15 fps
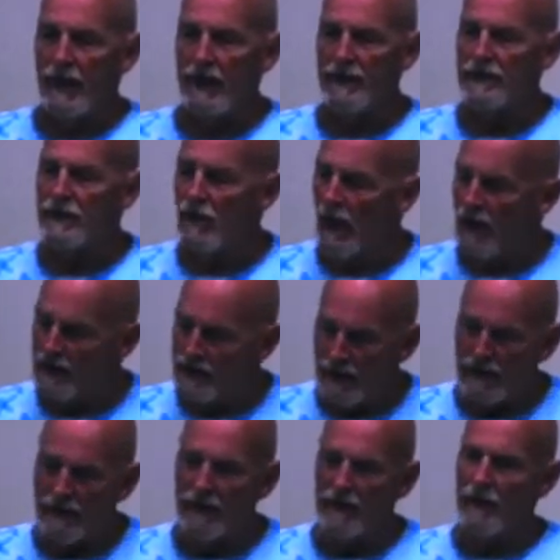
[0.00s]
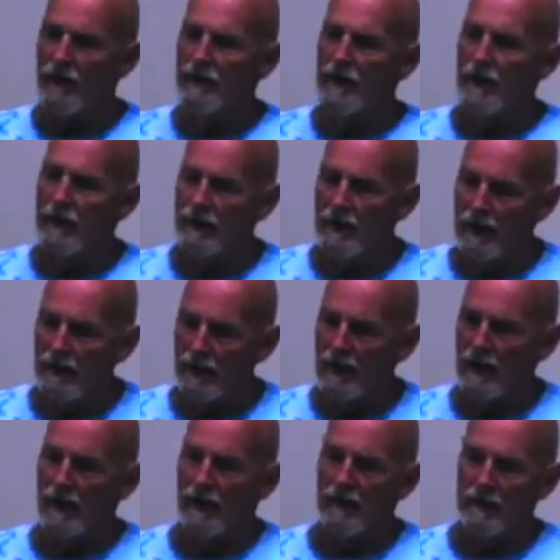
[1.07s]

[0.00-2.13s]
And so I said, you know, the